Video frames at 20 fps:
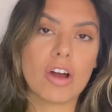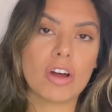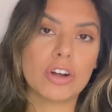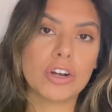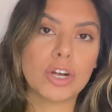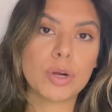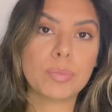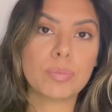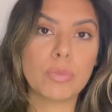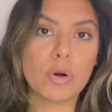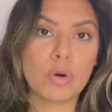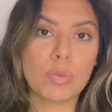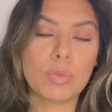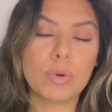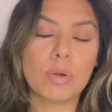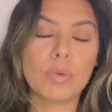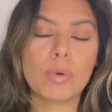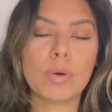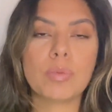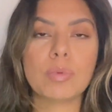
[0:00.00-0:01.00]
on our
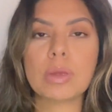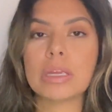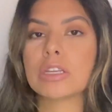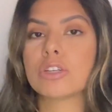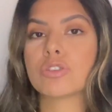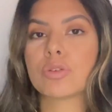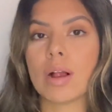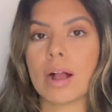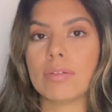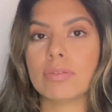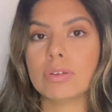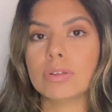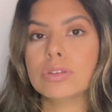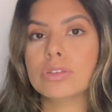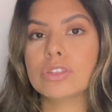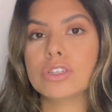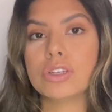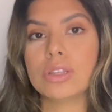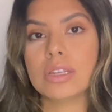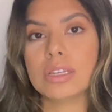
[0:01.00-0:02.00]
mobile when we
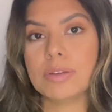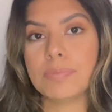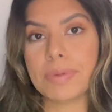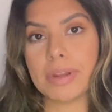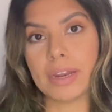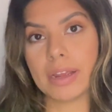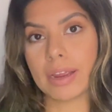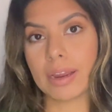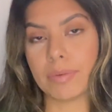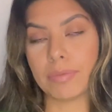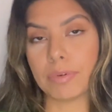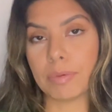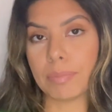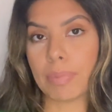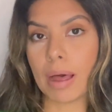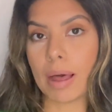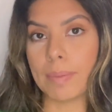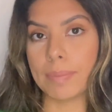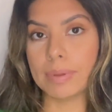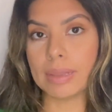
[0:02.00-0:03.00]
travel to the Dominican
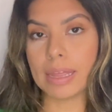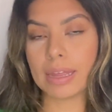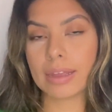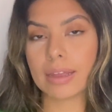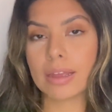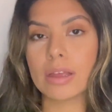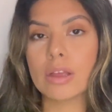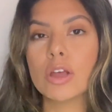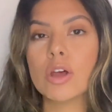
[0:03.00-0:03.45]
Republic